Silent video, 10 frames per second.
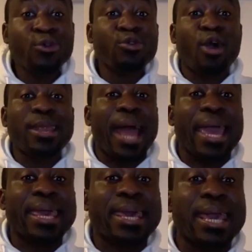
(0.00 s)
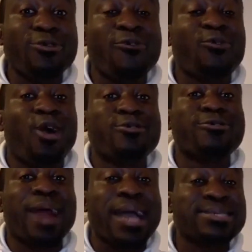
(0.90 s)
You don't don't like it, you got
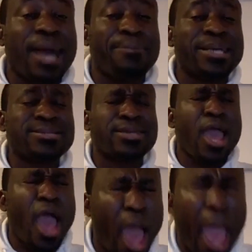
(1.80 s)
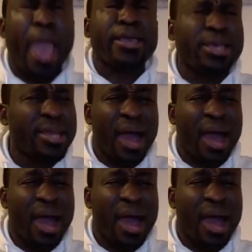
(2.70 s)
to rise up and say, hey,